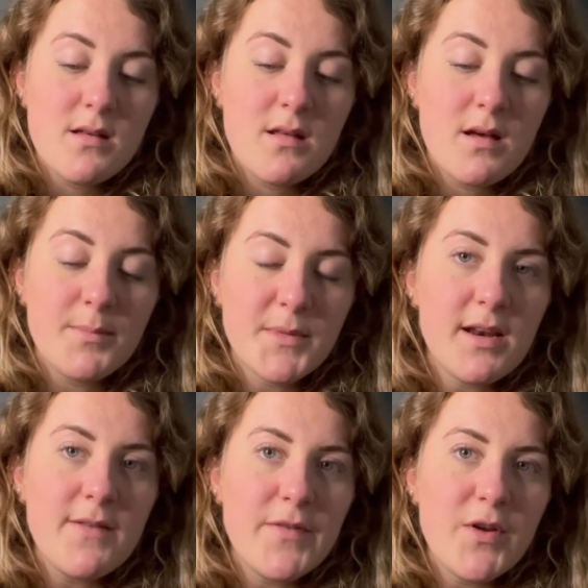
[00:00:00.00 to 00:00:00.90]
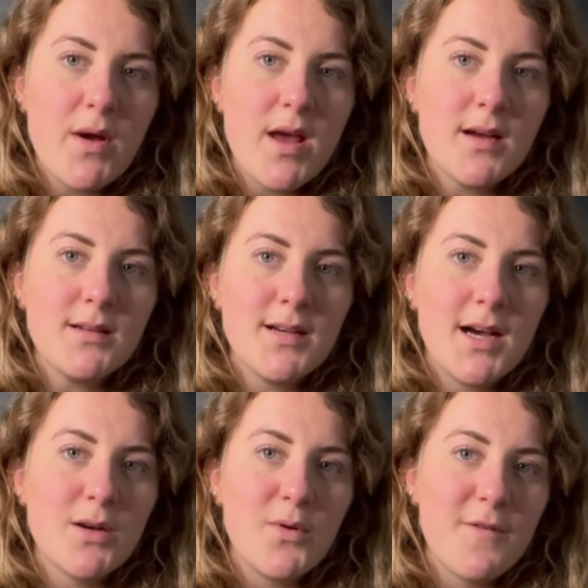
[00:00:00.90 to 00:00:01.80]
I'm going to leave the video here.
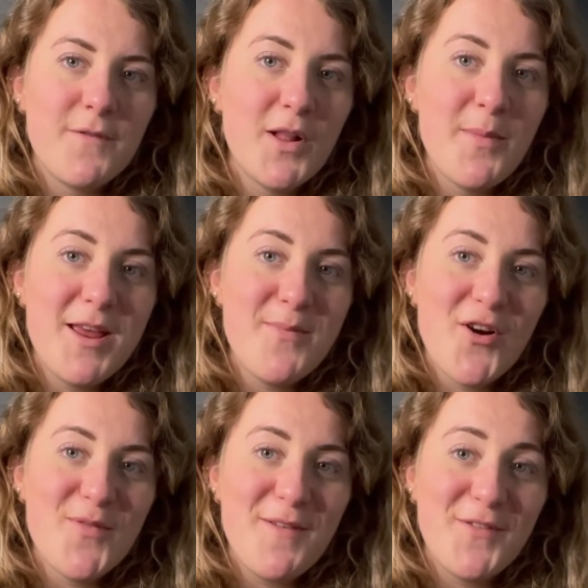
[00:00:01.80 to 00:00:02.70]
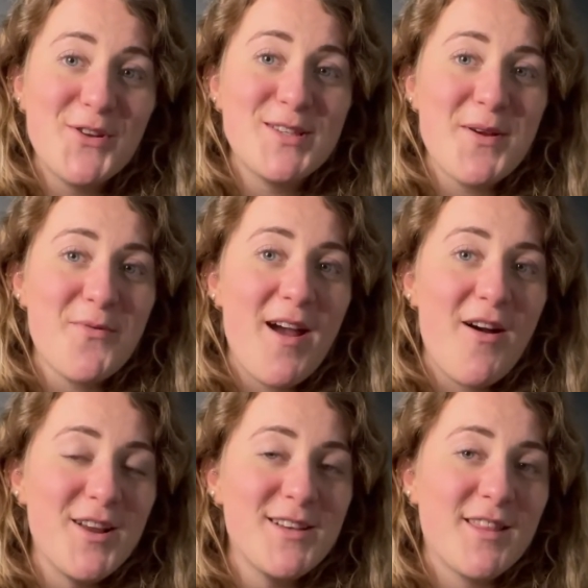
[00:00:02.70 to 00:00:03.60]
I don't want to film any more of my food, to be quite
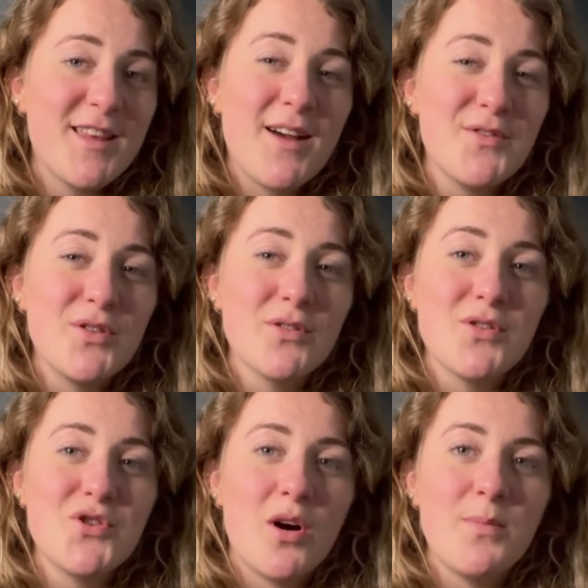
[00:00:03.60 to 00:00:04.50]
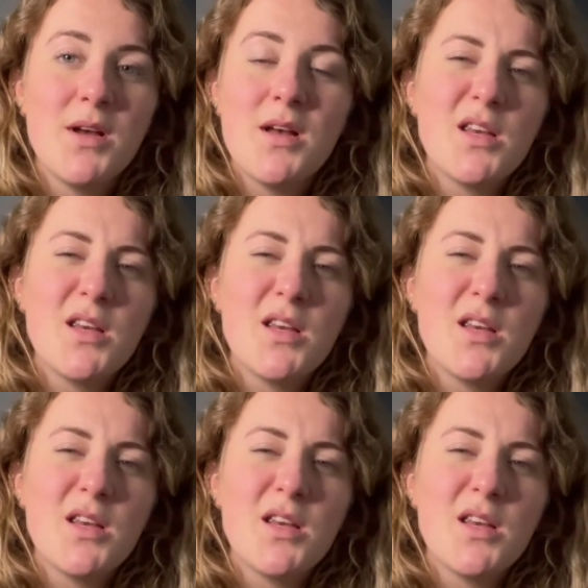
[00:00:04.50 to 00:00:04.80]
honest. I think I've done a good job.